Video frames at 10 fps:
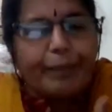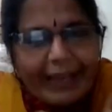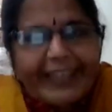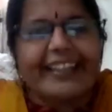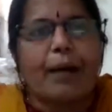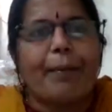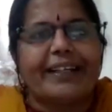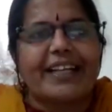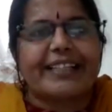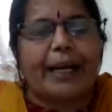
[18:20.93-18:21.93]
making them
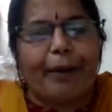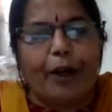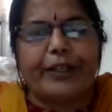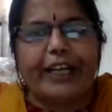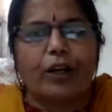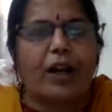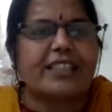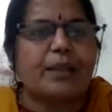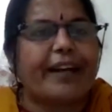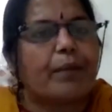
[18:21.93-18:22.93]
understand
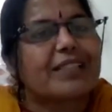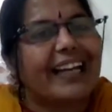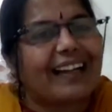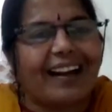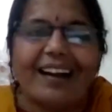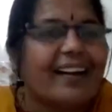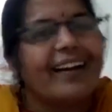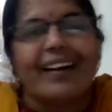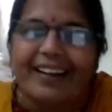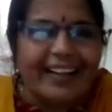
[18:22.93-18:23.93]
biotechnology becomes little
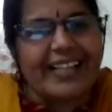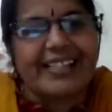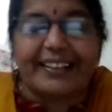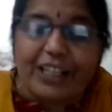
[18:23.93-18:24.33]
easy.